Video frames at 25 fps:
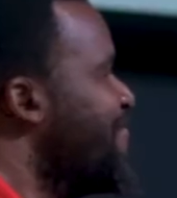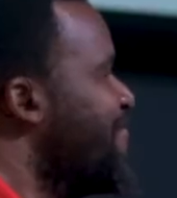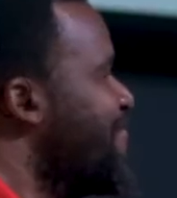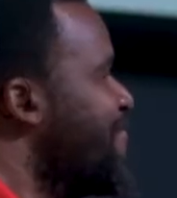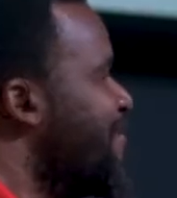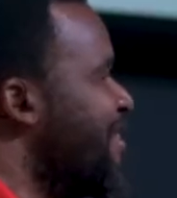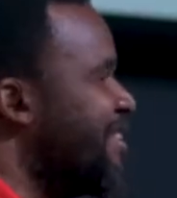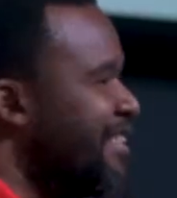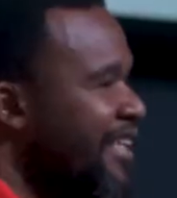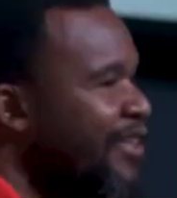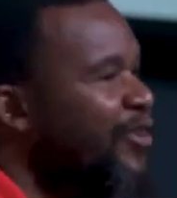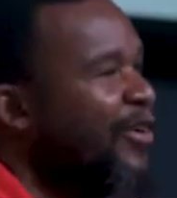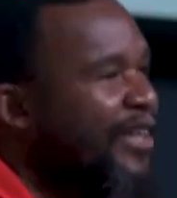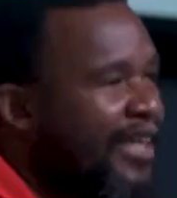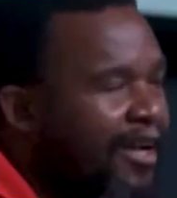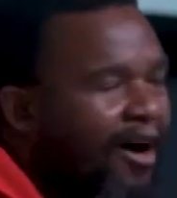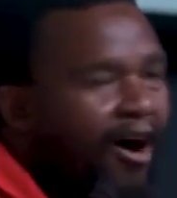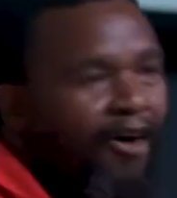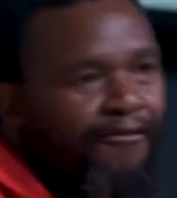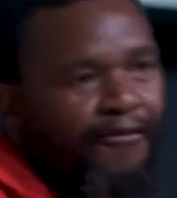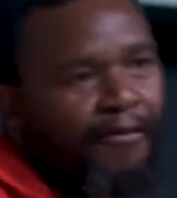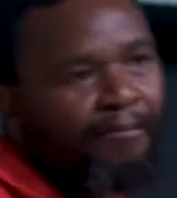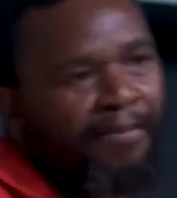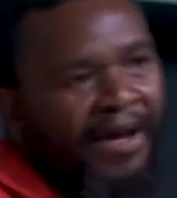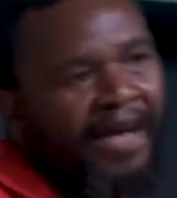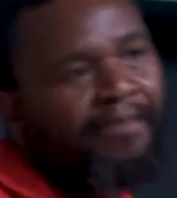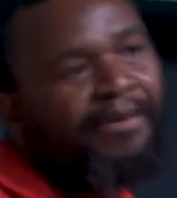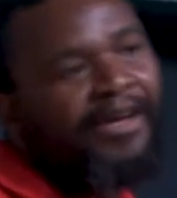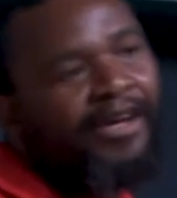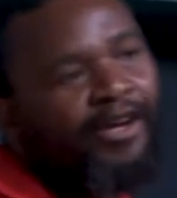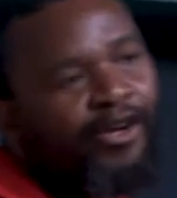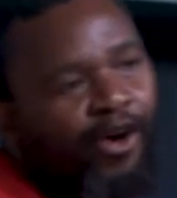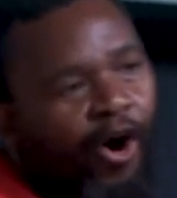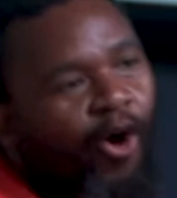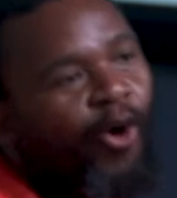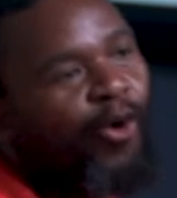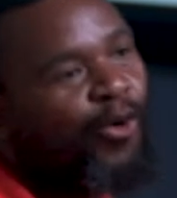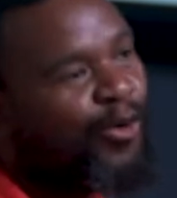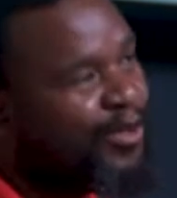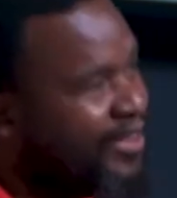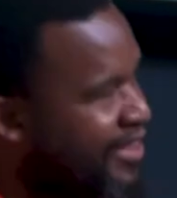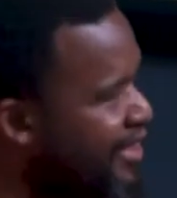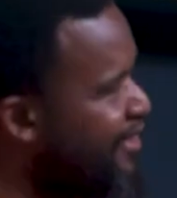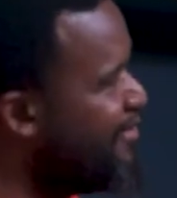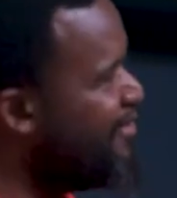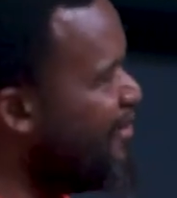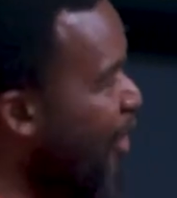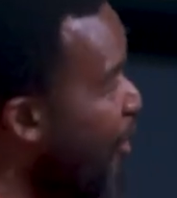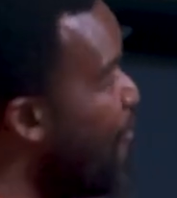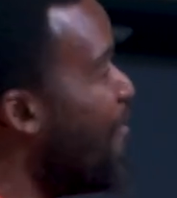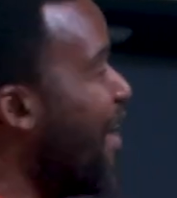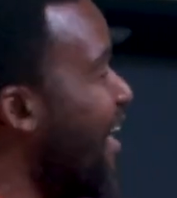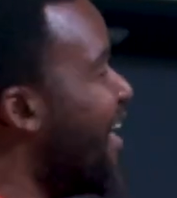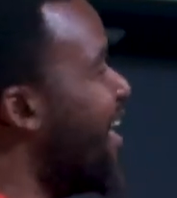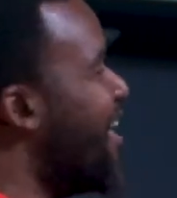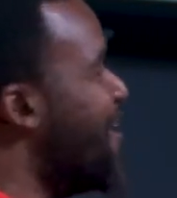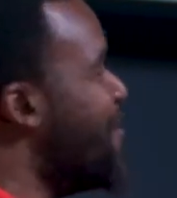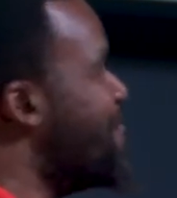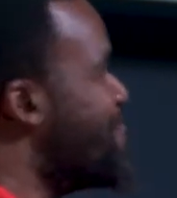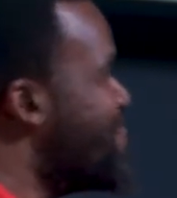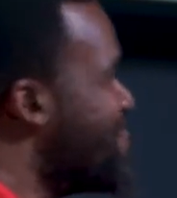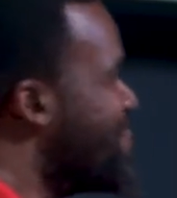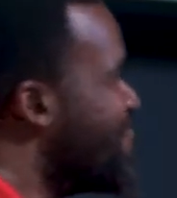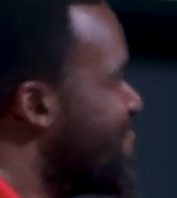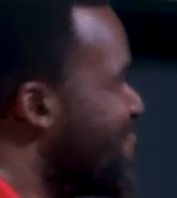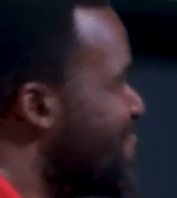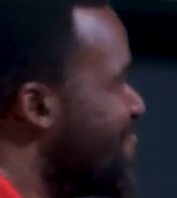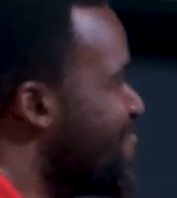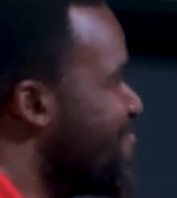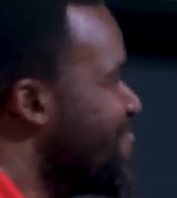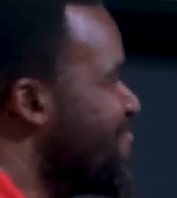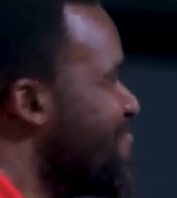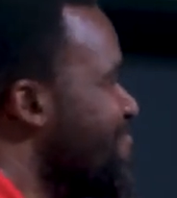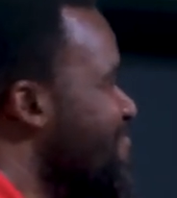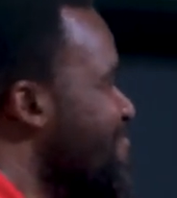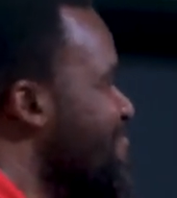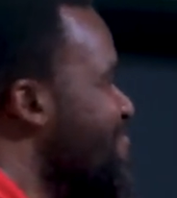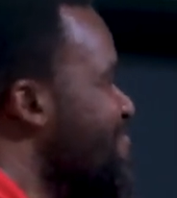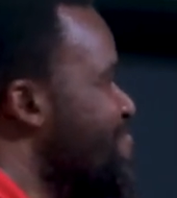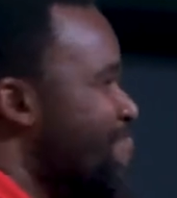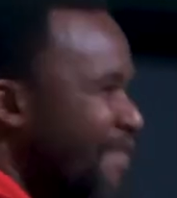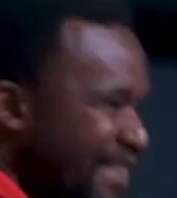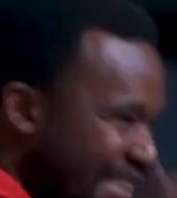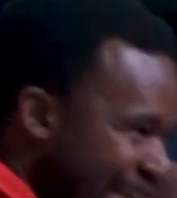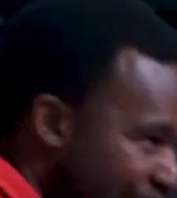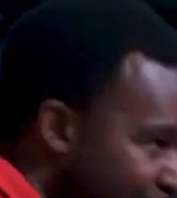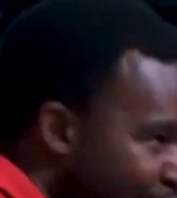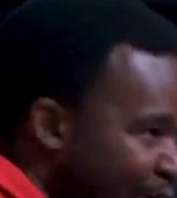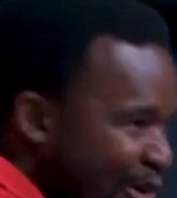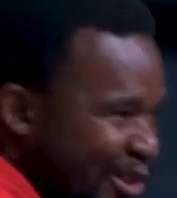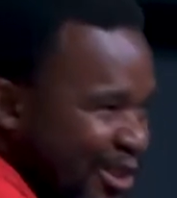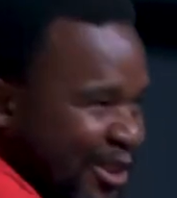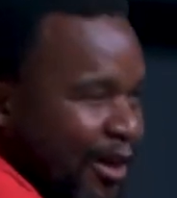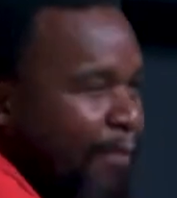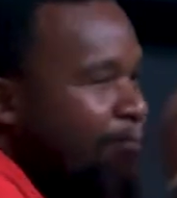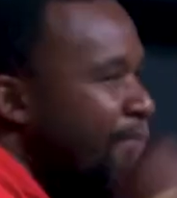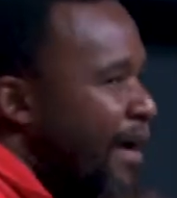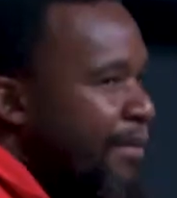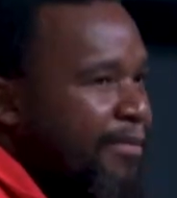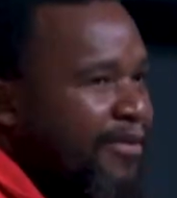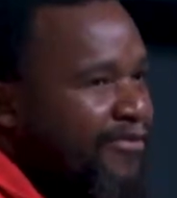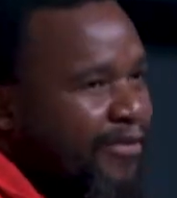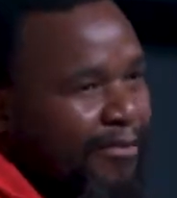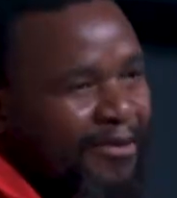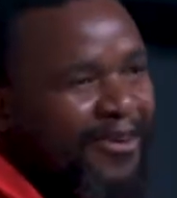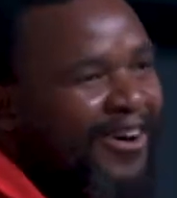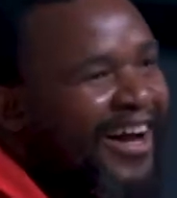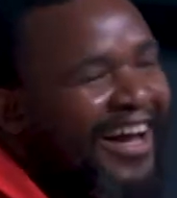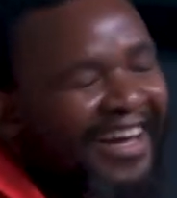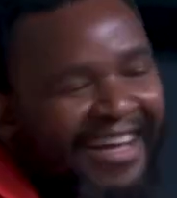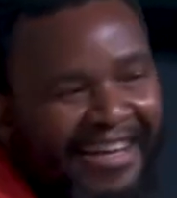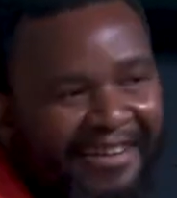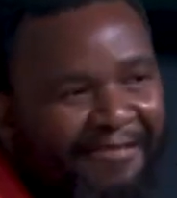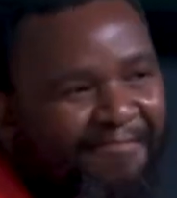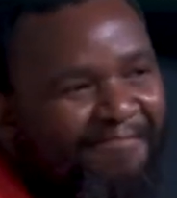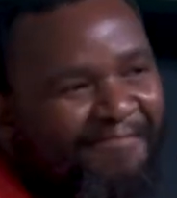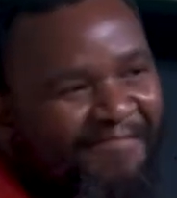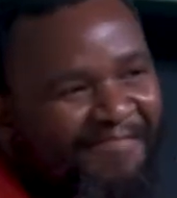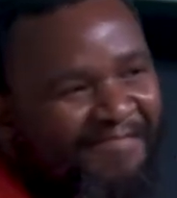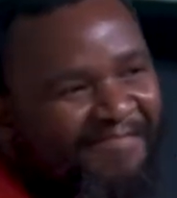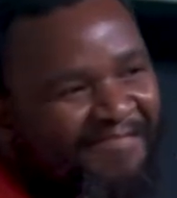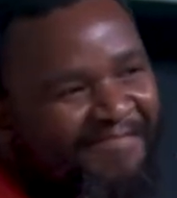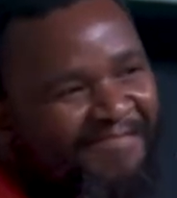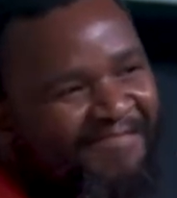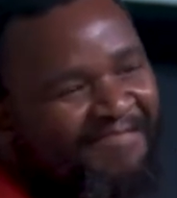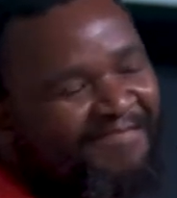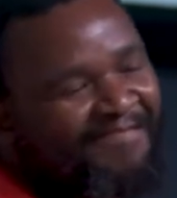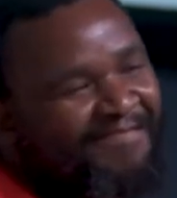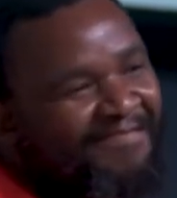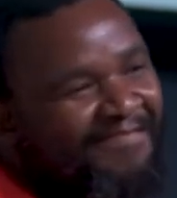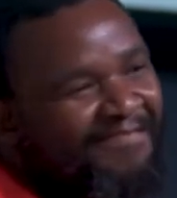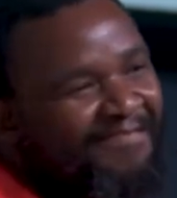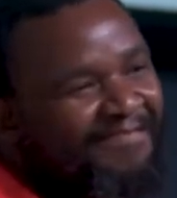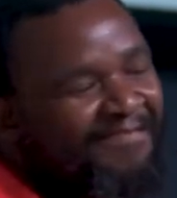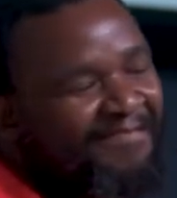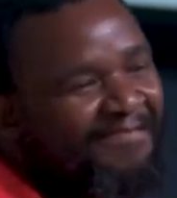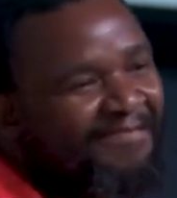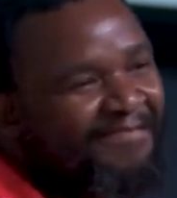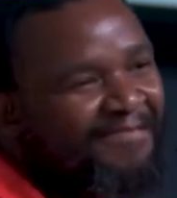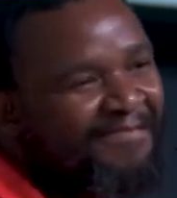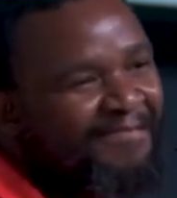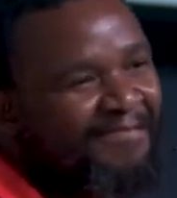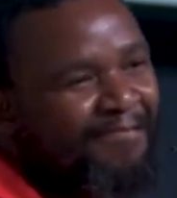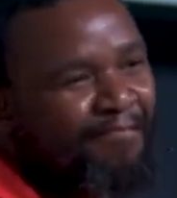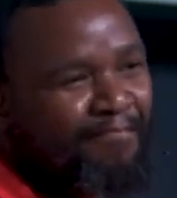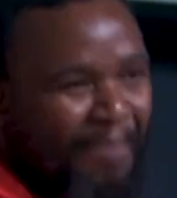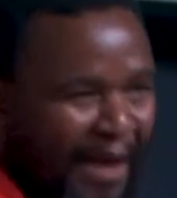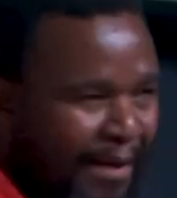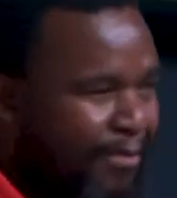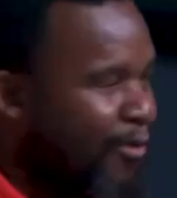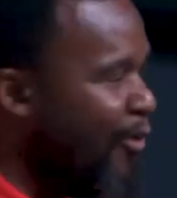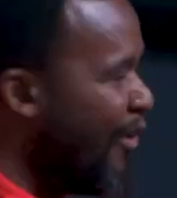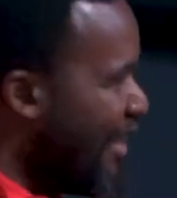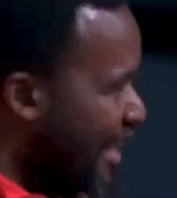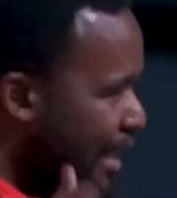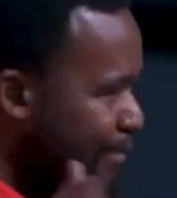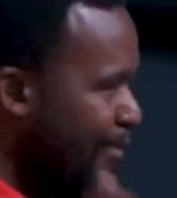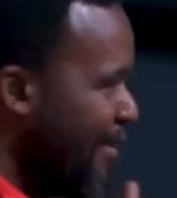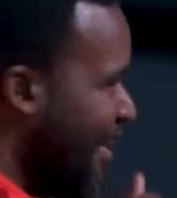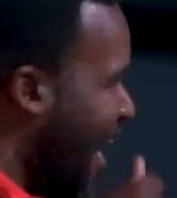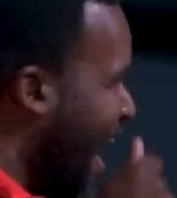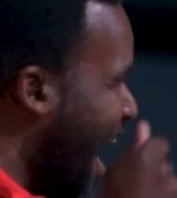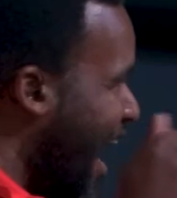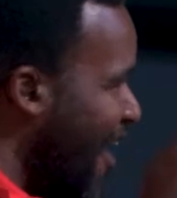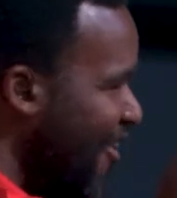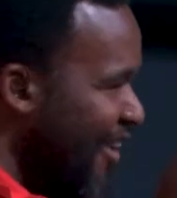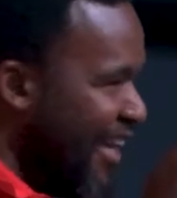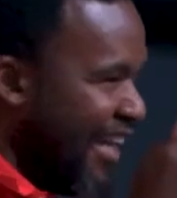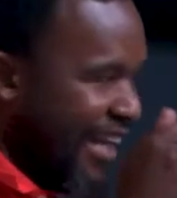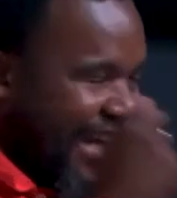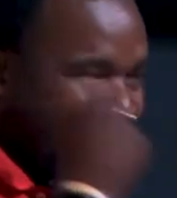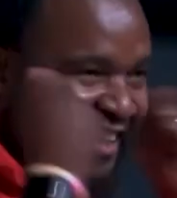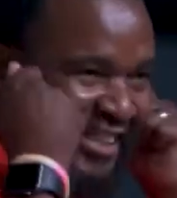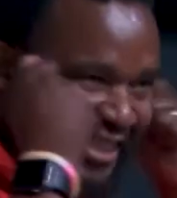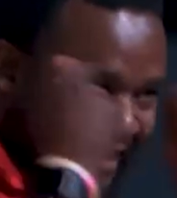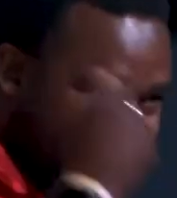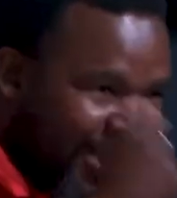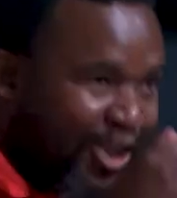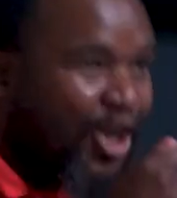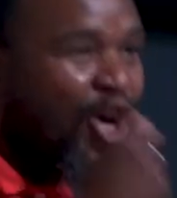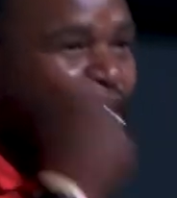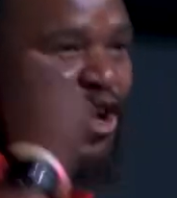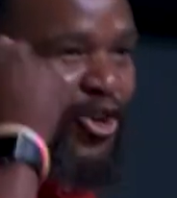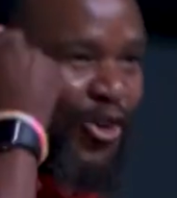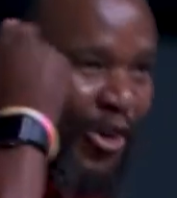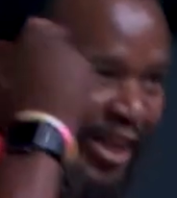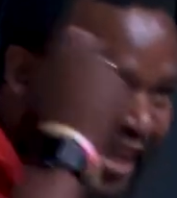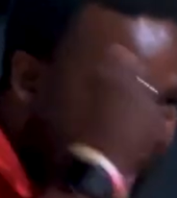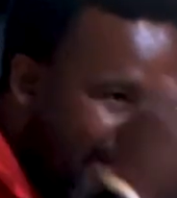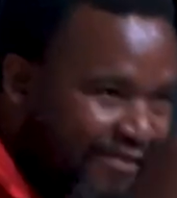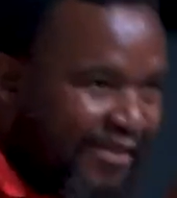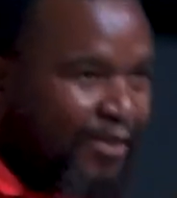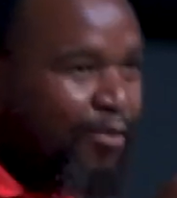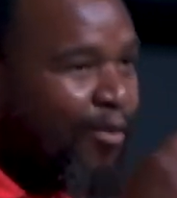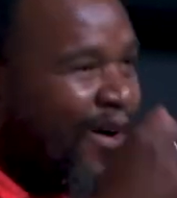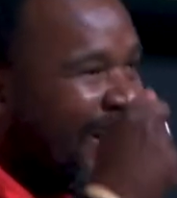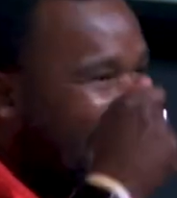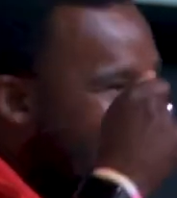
You see, you can offer baby gold or money, but that won't stop baby from crying. Baby will keep on howling until you give it what